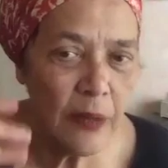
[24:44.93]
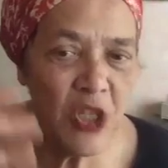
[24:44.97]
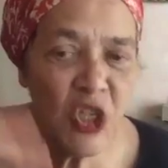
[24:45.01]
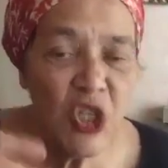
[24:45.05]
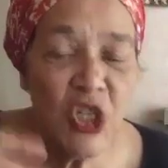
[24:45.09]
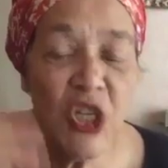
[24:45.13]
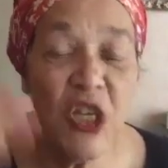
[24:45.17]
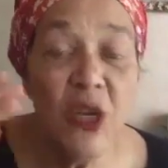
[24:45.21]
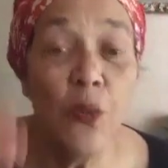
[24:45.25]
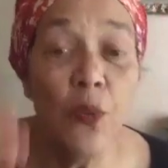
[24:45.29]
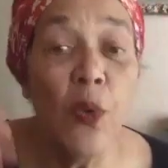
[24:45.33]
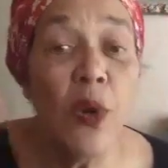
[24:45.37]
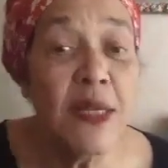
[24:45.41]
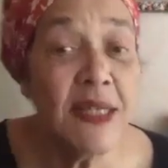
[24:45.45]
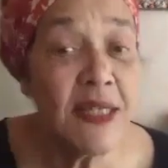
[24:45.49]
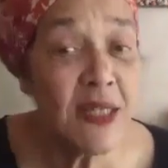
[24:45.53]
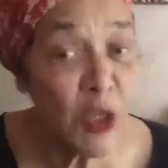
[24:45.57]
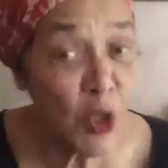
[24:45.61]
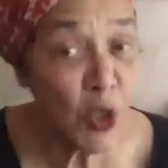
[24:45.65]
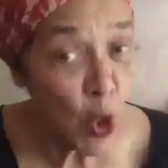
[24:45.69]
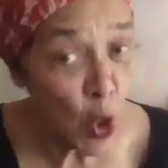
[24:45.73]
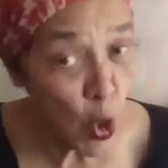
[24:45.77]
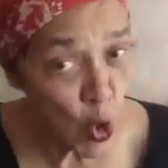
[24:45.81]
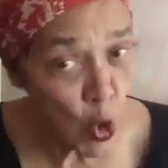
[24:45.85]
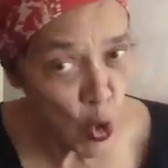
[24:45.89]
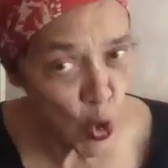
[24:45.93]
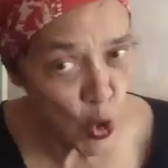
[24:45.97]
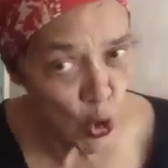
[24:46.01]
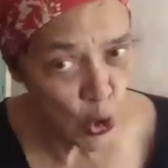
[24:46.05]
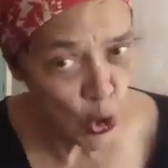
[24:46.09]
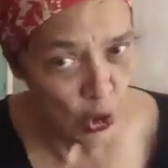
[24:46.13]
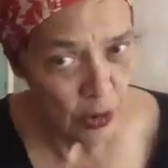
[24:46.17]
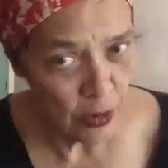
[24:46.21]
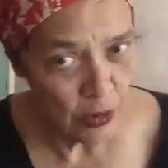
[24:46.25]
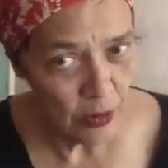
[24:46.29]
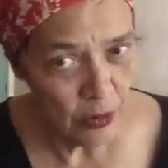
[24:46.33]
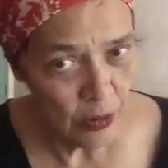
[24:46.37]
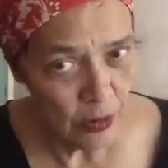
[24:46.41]
She was
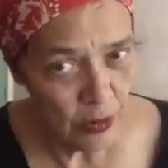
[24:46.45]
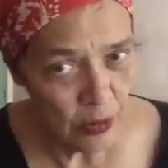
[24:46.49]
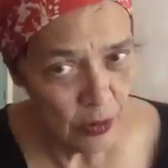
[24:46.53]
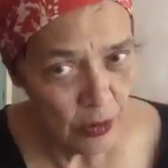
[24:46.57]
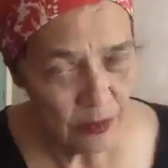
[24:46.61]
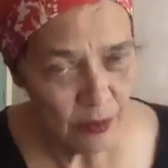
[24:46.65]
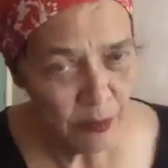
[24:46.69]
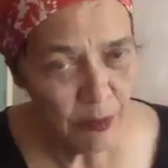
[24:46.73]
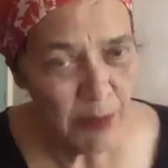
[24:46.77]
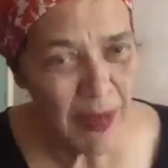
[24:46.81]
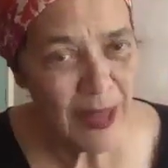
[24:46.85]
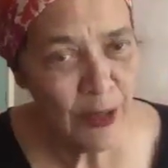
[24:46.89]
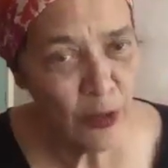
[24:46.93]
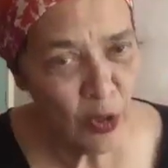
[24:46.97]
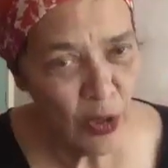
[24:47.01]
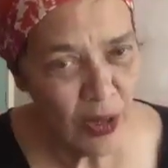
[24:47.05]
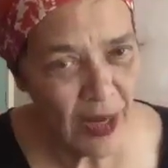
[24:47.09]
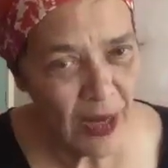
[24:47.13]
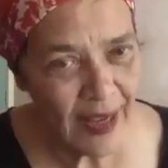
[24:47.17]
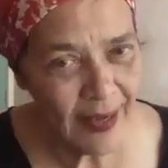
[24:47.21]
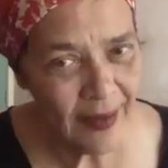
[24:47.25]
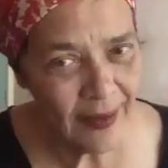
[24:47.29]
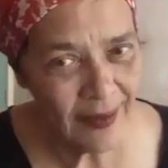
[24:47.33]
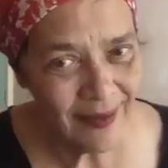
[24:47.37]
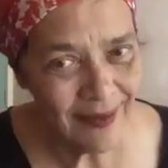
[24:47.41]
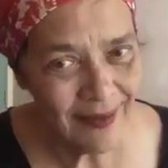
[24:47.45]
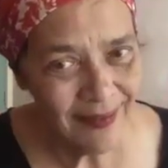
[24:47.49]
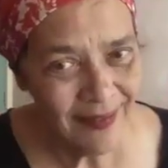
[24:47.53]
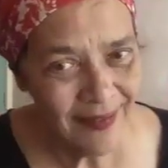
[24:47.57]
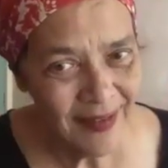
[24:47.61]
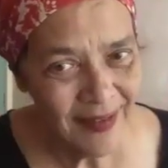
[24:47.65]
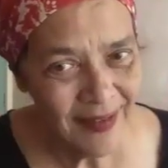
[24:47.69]
called Madeleine,